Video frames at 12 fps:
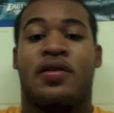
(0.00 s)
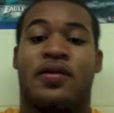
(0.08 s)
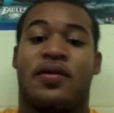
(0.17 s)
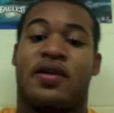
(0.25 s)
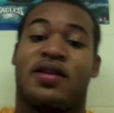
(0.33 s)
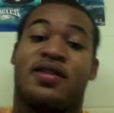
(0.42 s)

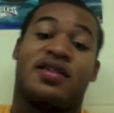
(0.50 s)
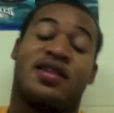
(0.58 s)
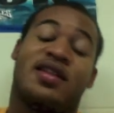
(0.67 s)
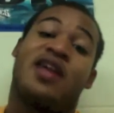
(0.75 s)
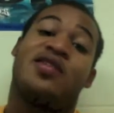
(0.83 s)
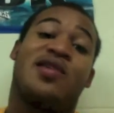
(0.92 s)
All right,
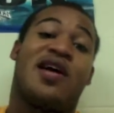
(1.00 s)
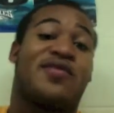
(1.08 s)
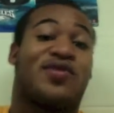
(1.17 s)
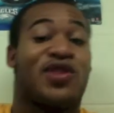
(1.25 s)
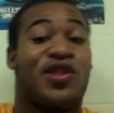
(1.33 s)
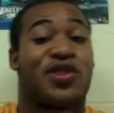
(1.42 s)
now you
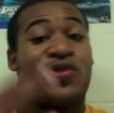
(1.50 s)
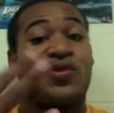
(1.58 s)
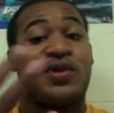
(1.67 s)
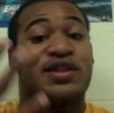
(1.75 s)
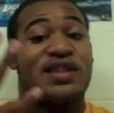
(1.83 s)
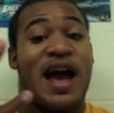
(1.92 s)
have the
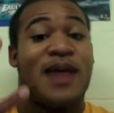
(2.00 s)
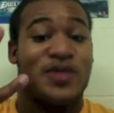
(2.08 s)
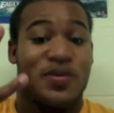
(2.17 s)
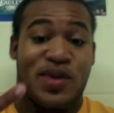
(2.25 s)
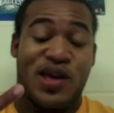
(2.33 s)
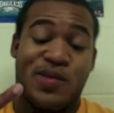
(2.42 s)
three types
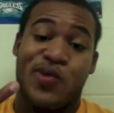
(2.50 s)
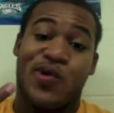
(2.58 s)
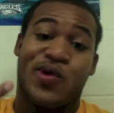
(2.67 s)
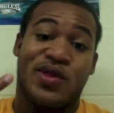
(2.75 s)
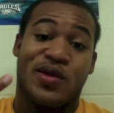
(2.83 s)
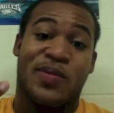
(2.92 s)
of people
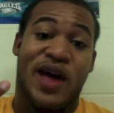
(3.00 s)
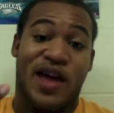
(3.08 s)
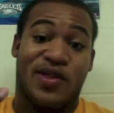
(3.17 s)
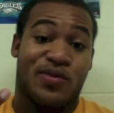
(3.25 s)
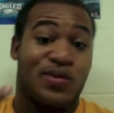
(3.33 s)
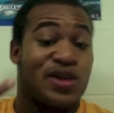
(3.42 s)
in the
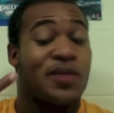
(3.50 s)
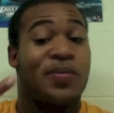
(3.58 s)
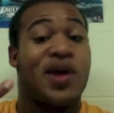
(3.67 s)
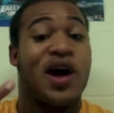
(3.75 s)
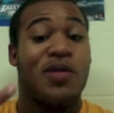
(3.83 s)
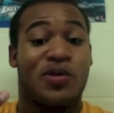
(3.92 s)
bathroom, in the
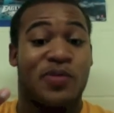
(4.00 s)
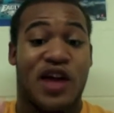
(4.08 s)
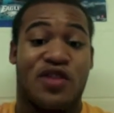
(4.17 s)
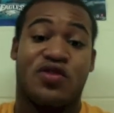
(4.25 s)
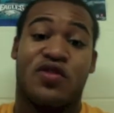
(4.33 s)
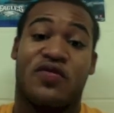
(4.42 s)
public
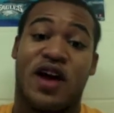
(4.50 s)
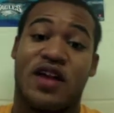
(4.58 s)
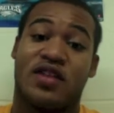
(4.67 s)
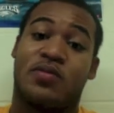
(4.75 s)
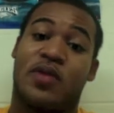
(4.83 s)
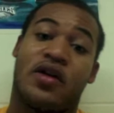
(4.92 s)
bathroom you'll
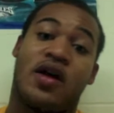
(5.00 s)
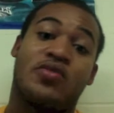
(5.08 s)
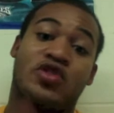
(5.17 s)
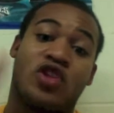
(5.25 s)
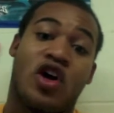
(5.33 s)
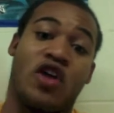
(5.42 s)
find about. I'm
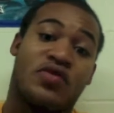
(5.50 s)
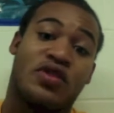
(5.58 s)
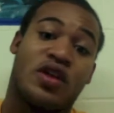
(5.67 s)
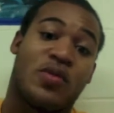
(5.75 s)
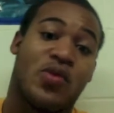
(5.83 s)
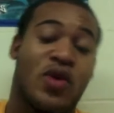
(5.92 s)
going to start off with
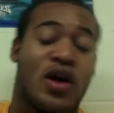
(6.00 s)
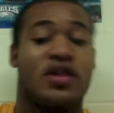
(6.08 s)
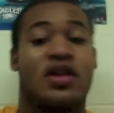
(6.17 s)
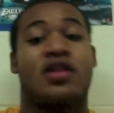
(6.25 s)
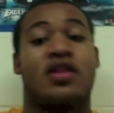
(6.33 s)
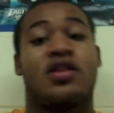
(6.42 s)
number one.
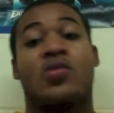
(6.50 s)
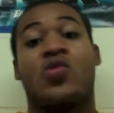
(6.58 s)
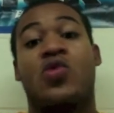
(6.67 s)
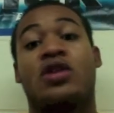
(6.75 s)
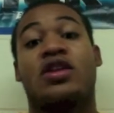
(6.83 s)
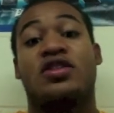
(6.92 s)
Number
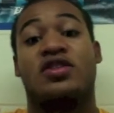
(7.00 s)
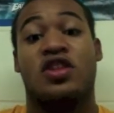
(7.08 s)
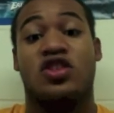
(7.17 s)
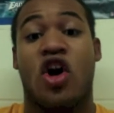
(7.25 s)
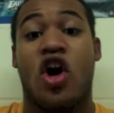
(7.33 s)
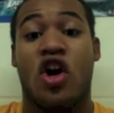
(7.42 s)
one is the
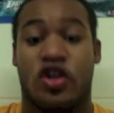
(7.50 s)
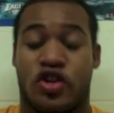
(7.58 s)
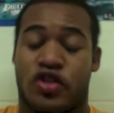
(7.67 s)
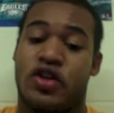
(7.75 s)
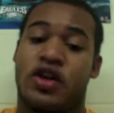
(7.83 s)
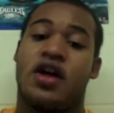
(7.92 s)

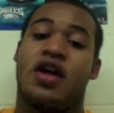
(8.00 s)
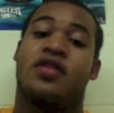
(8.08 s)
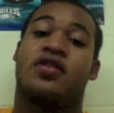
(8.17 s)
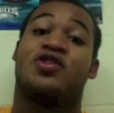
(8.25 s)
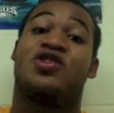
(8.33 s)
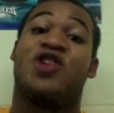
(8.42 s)
talker.
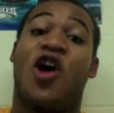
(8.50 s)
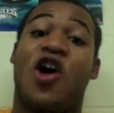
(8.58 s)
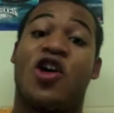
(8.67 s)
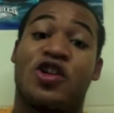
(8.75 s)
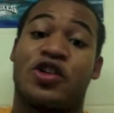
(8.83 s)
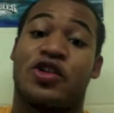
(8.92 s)
The
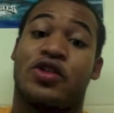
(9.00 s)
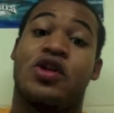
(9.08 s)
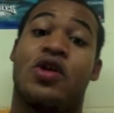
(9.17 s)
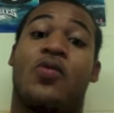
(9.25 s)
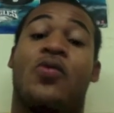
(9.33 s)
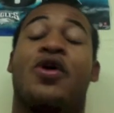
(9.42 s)
talker
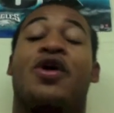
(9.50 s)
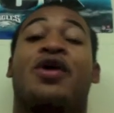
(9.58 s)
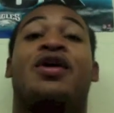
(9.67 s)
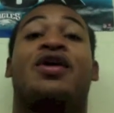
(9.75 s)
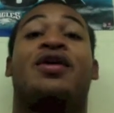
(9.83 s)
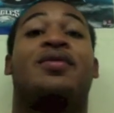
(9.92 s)
will
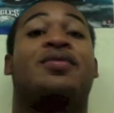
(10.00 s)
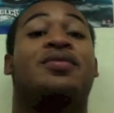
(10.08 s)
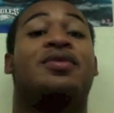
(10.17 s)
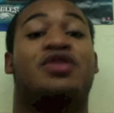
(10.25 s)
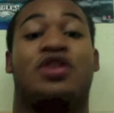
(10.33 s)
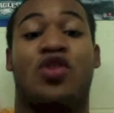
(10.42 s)

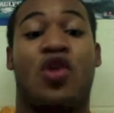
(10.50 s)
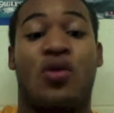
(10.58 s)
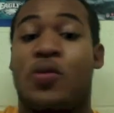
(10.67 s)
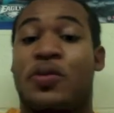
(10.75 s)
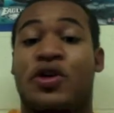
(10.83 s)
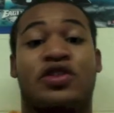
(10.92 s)
is a
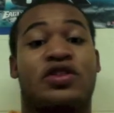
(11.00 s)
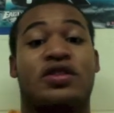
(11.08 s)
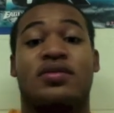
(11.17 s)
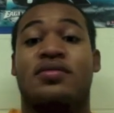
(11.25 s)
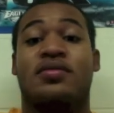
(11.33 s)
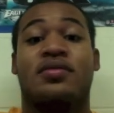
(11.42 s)
normal
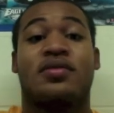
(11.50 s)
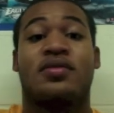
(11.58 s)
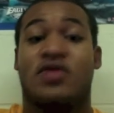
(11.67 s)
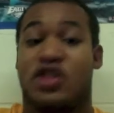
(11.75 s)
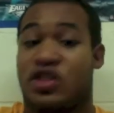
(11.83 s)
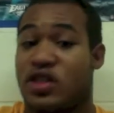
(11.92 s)
person
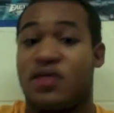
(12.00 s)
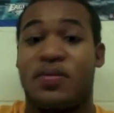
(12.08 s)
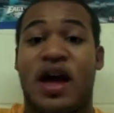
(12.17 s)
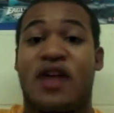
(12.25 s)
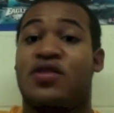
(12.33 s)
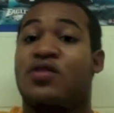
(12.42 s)
just in the
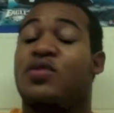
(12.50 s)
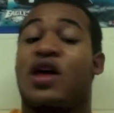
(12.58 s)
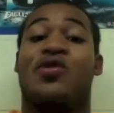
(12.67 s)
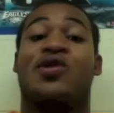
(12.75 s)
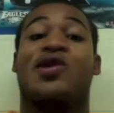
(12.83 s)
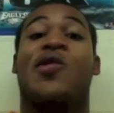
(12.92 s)
bathroom that
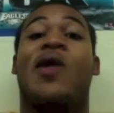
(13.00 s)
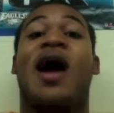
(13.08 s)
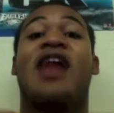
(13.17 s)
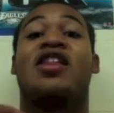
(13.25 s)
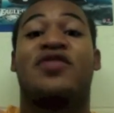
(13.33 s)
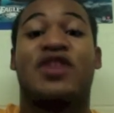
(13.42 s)
will go
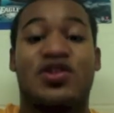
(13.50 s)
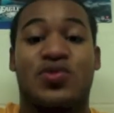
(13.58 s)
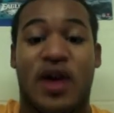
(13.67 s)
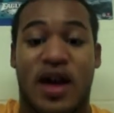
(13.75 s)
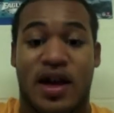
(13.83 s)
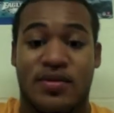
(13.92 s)
out of his
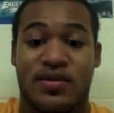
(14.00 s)
way